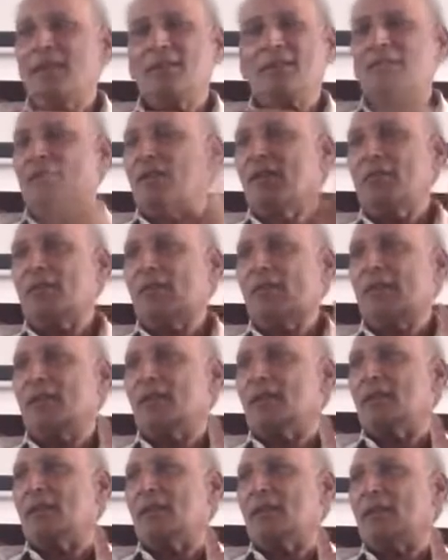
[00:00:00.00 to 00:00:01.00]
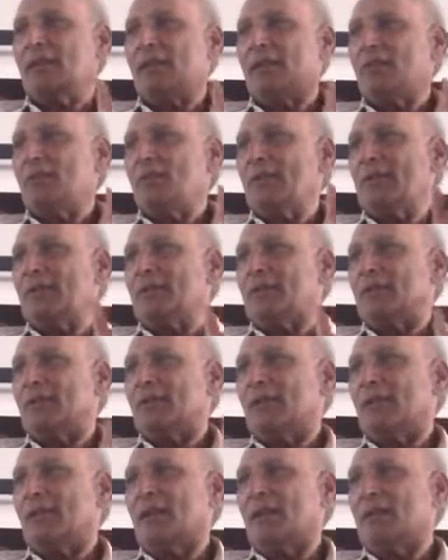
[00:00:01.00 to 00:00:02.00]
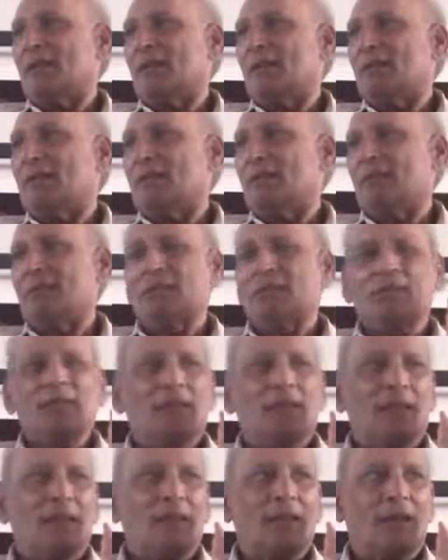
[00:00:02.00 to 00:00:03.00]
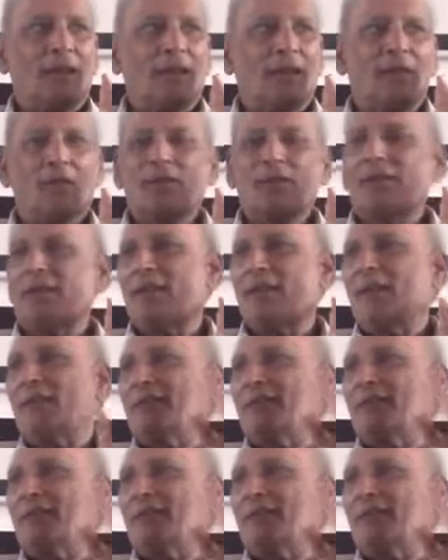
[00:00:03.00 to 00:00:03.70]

is different than the Western day. Our